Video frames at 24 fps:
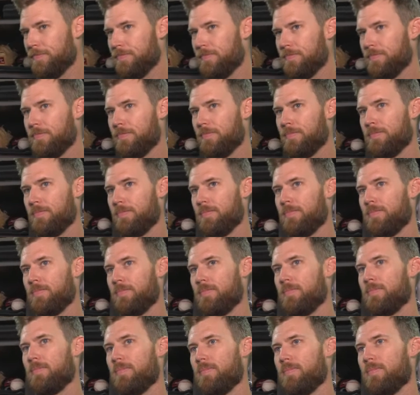
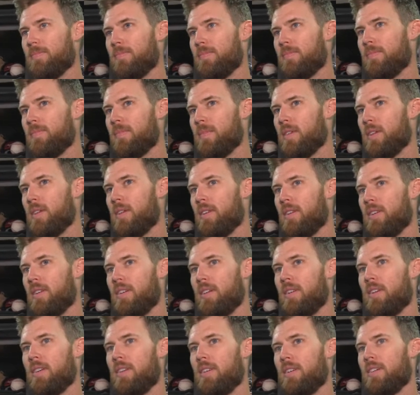having around
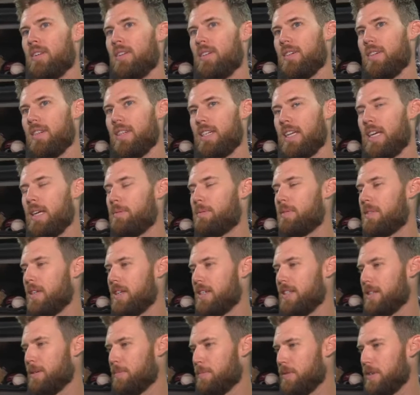It keeps
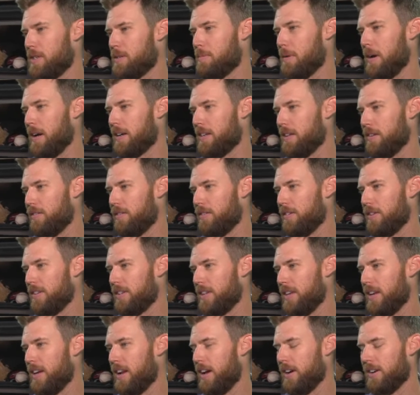things in perspective,
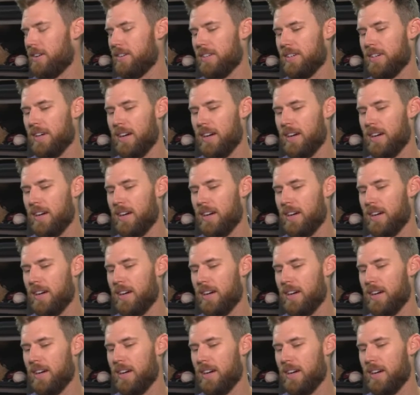you know.